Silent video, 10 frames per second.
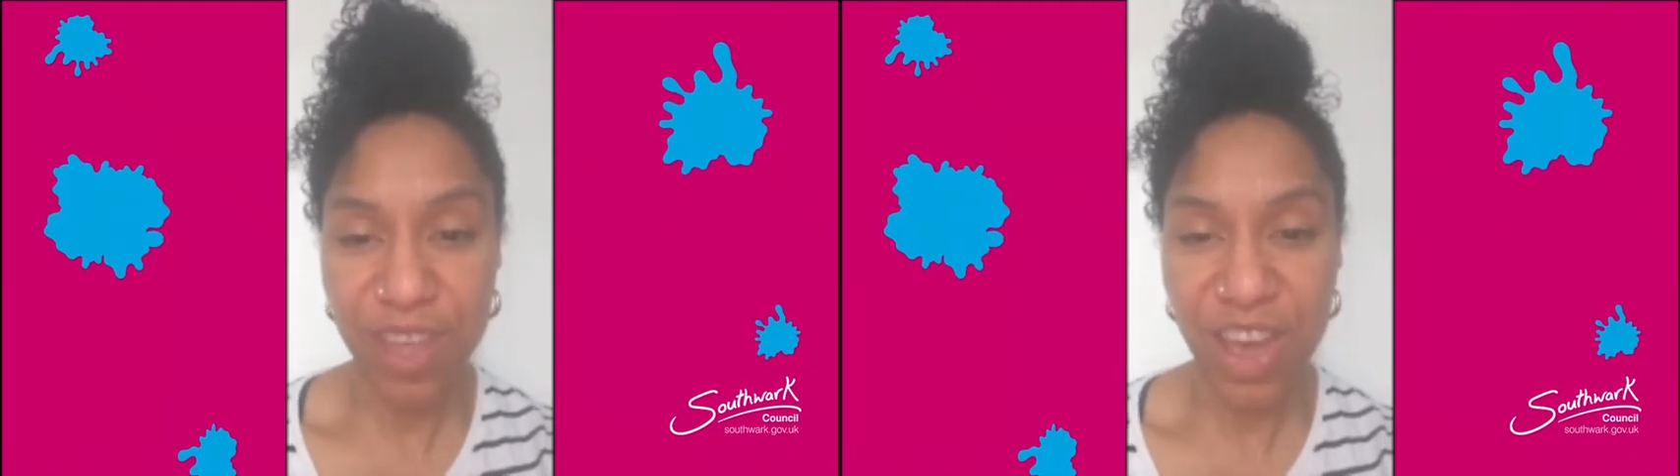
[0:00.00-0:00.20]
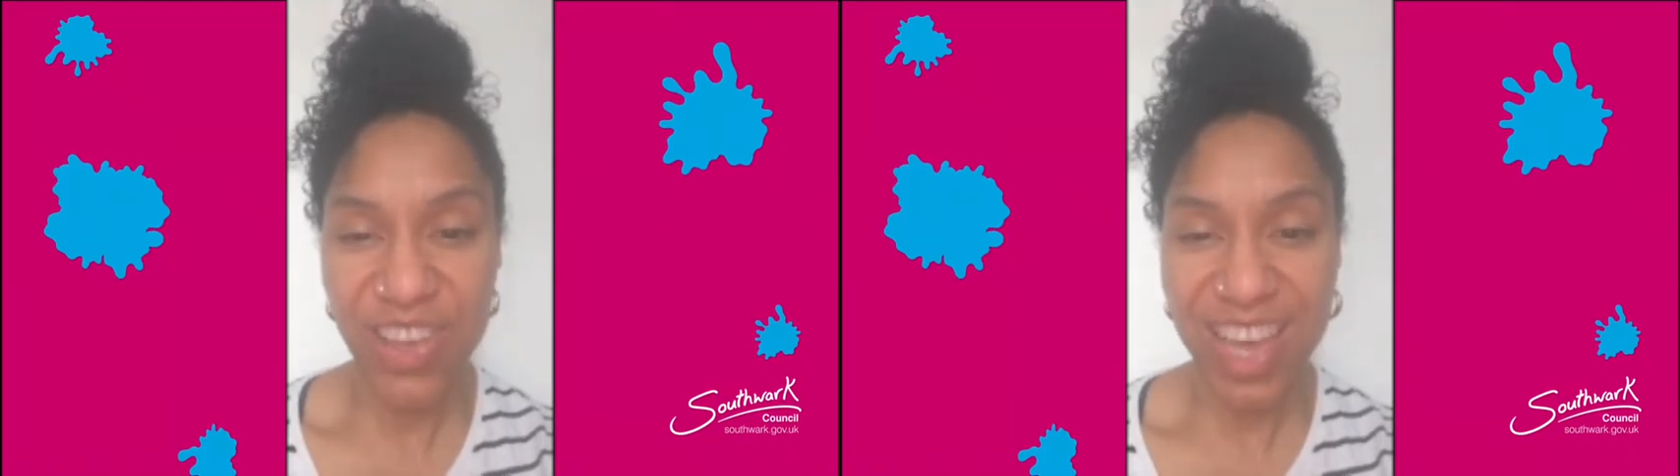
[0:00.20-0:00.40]

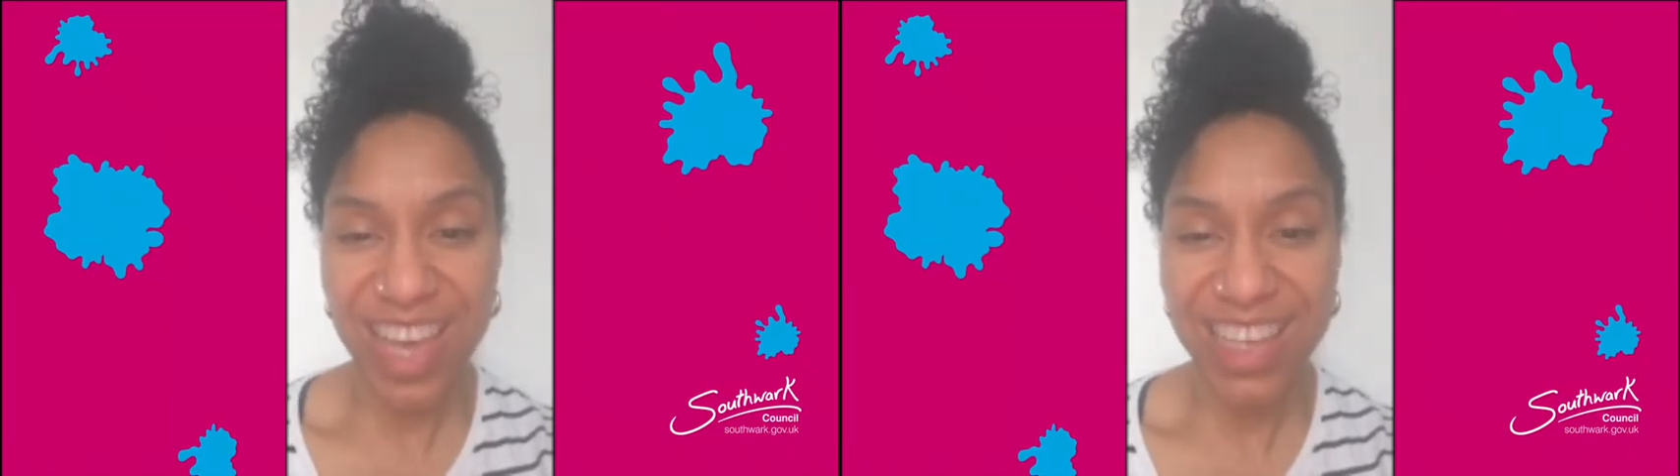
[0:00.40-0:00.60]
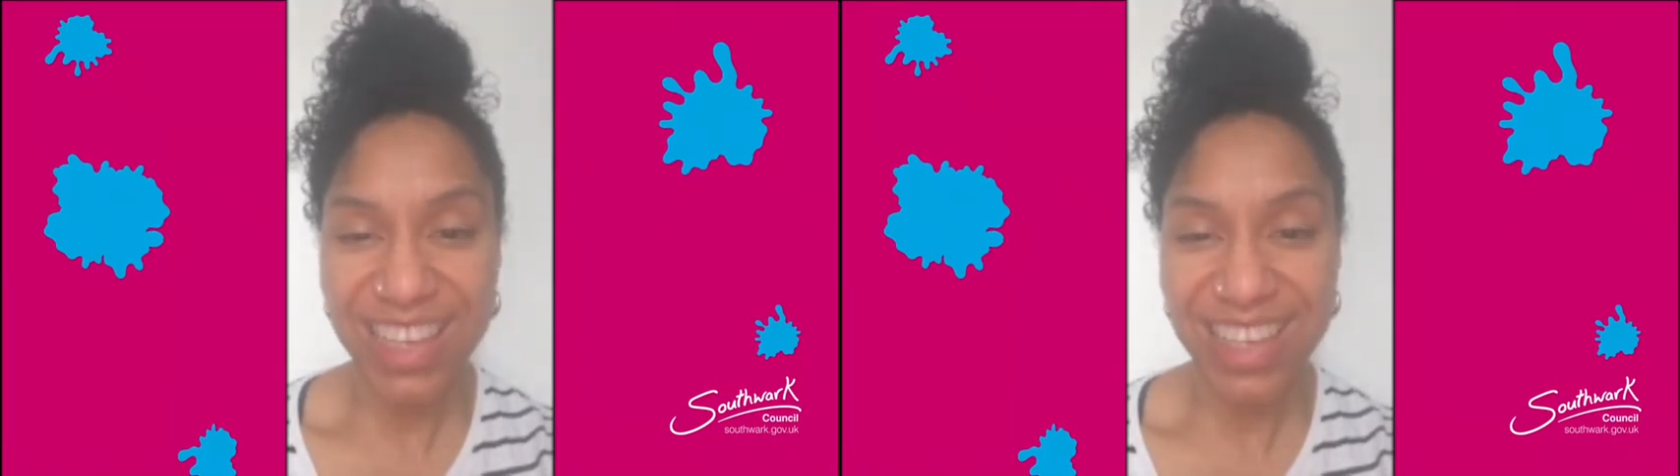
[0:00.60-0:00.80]
Okay
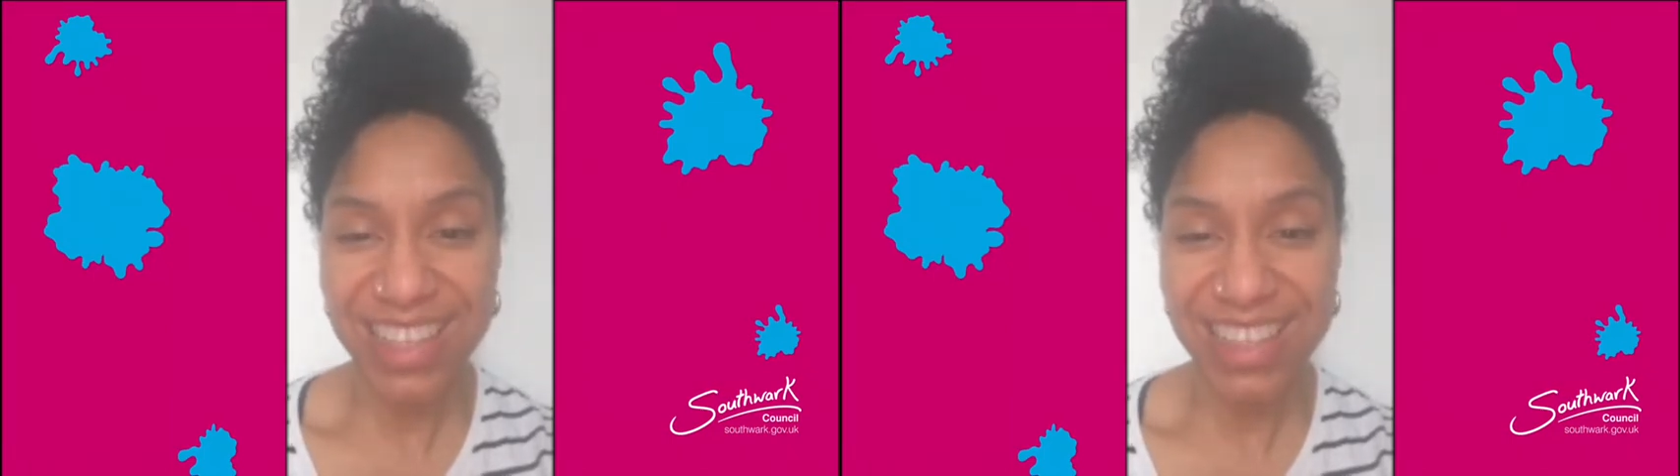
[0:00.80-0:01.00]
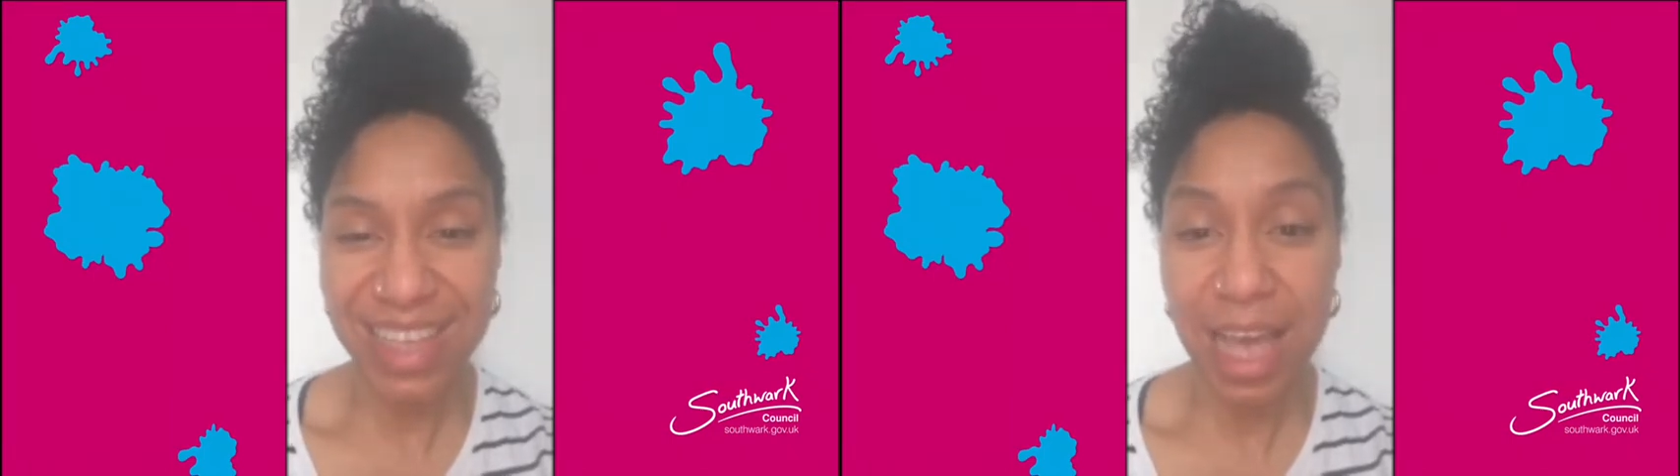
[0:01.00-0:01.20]

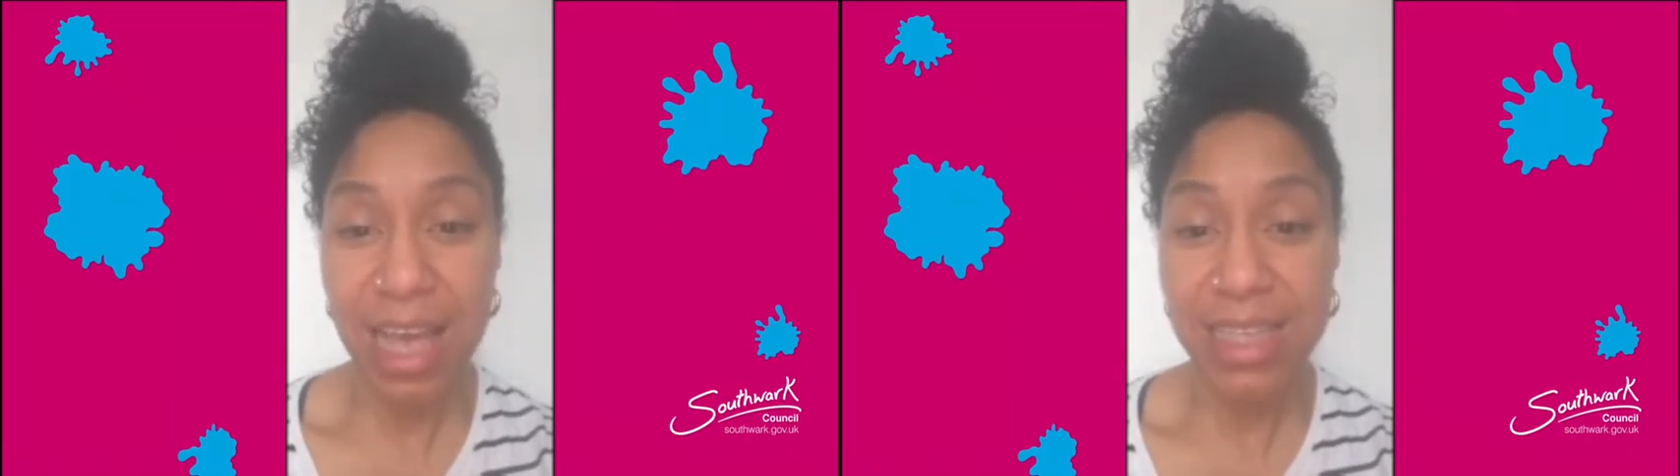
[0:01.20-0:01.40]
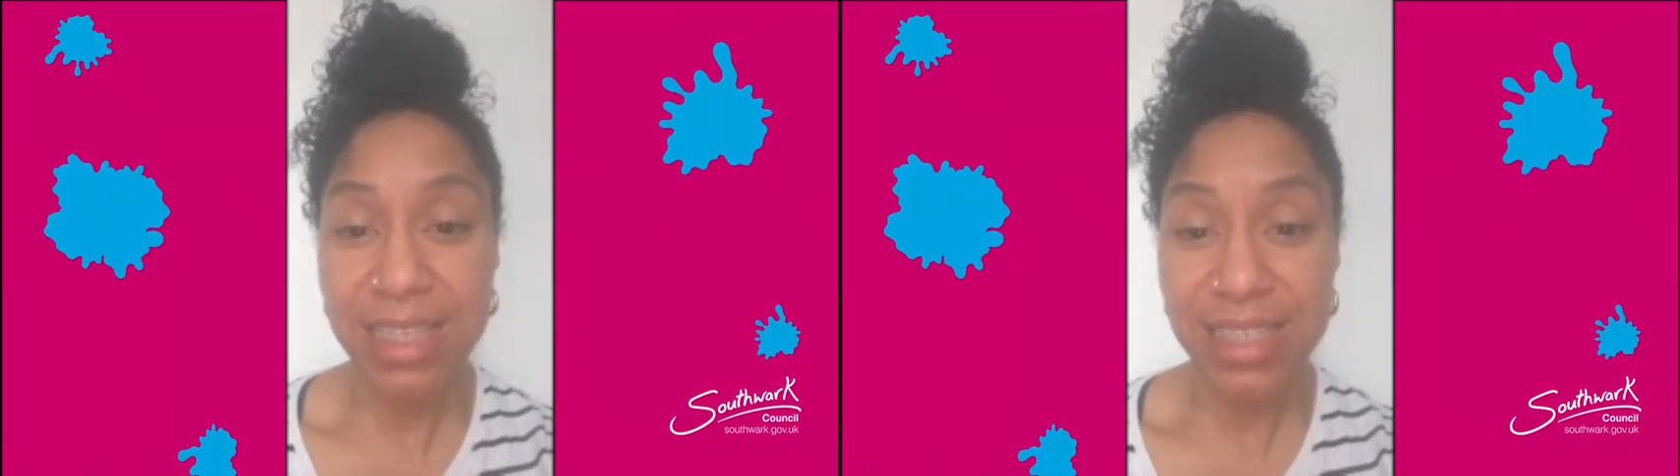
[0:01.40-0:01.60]
guys,
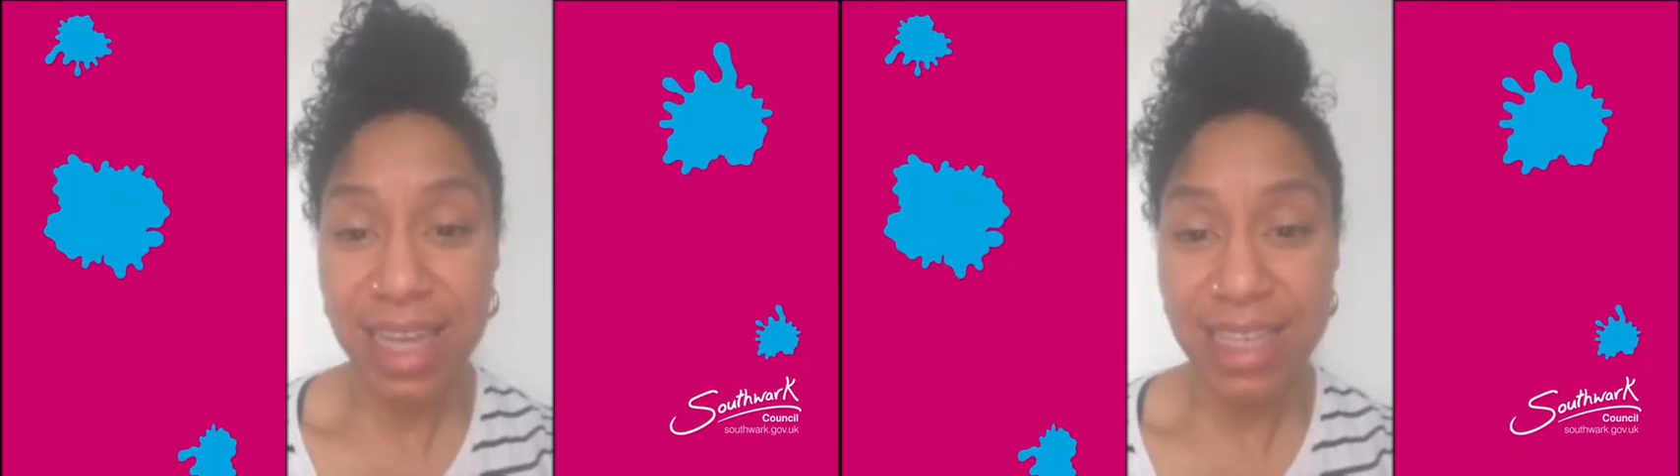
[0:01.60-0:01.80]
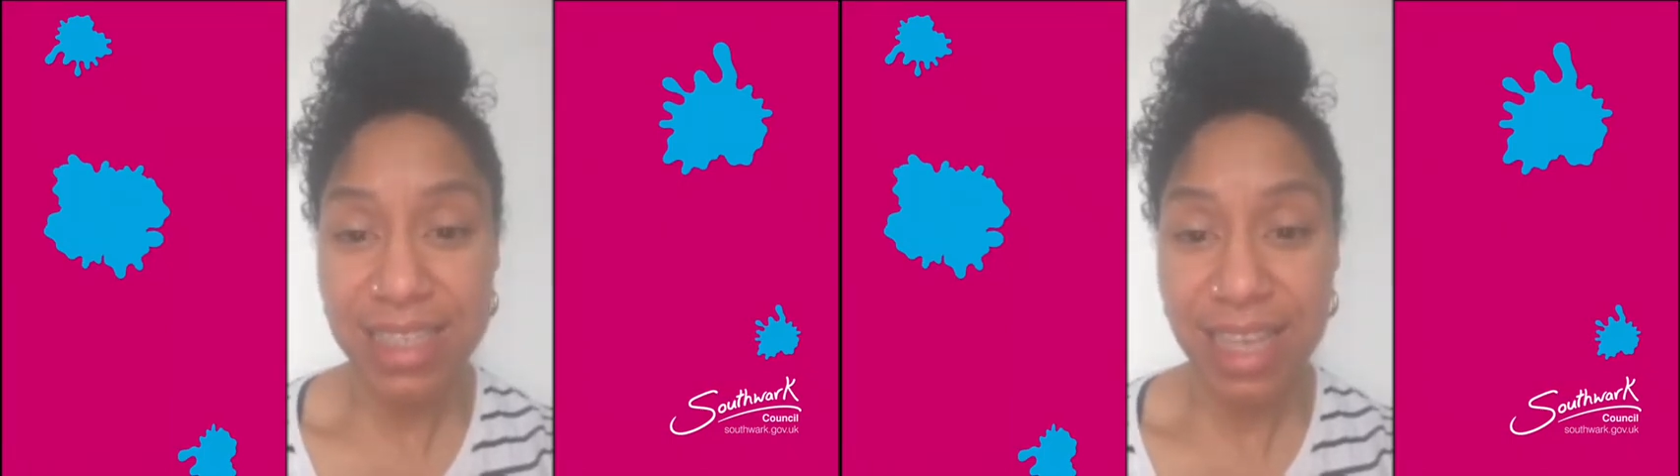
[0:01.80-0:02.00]

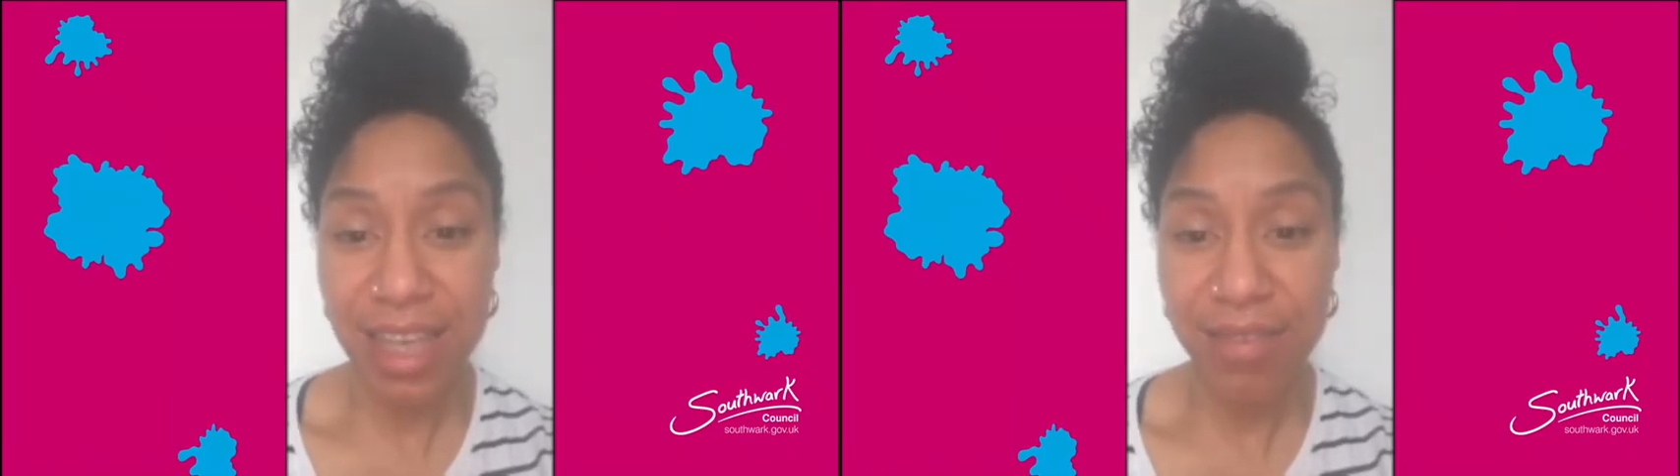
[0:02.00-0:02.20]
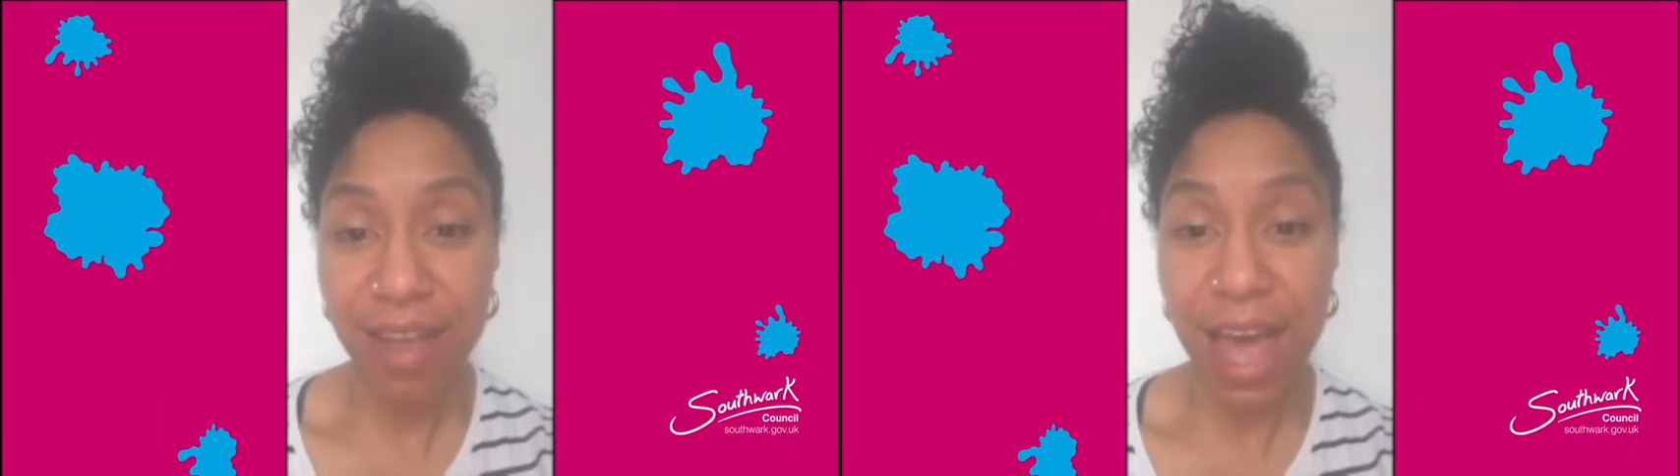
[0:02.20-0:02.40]
stay safe